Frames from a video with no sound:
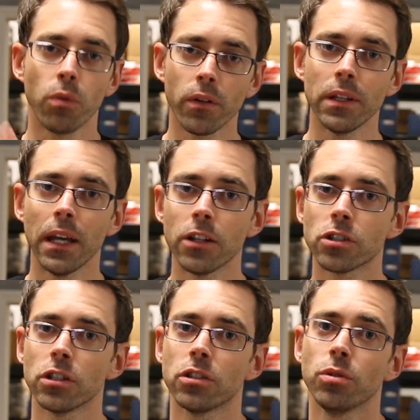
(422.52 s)
run the
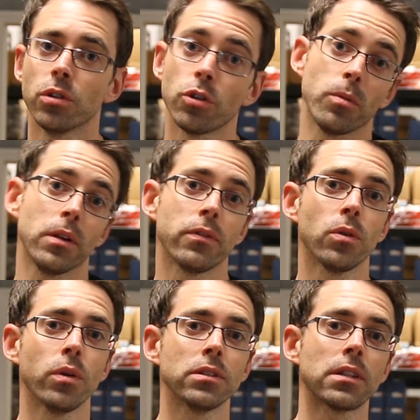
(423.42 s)
engine to determine if the
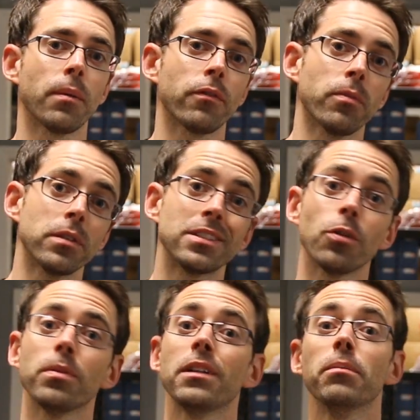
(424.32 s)
noise is coming from the
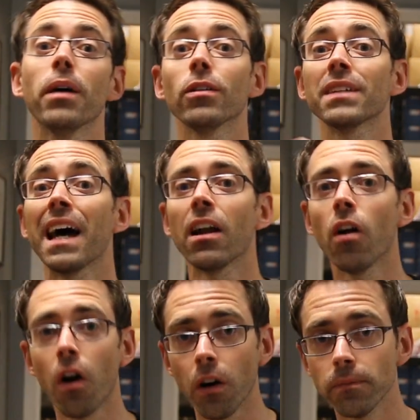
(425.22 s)
serpentine belt at
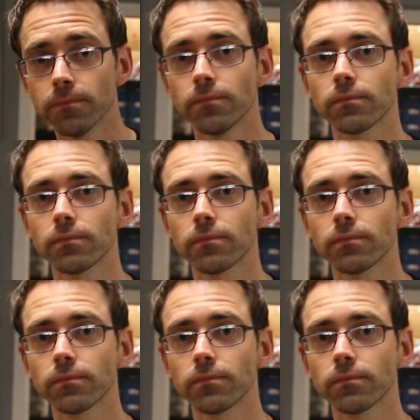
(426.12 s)
all.